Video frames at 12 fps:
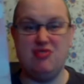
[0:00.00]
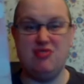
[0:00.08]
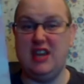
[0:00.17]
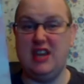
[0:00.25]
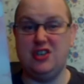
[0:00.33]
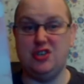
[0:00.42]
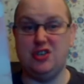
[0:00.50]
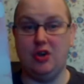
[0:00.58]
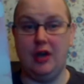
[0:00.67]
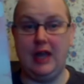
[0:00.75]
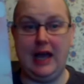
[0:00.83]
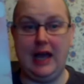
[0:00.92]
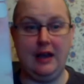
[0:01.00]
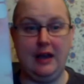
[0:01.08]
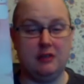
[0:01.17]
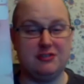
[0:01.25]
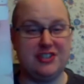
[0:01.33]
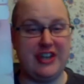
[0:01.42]
really enjoy and
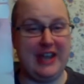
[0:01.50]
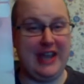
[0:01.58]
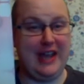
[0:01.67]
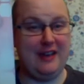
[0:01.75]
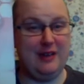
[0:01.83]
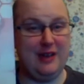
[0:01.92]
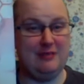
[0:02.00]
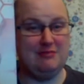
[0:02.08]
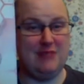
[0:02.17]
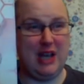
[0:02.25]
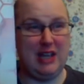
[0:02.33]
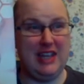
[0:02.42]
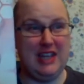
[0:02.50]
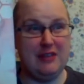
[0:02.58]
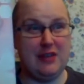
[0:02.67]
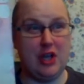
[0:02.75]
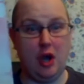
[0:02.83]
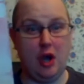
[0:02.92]
I'll check out and give a
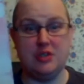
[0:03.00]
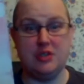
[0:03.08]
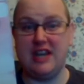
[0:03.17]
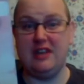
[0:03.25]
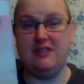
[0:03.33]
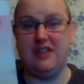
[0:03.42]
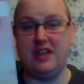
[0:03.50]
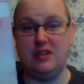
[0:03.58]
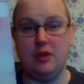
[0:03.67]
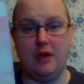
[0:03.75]
go to anything they do.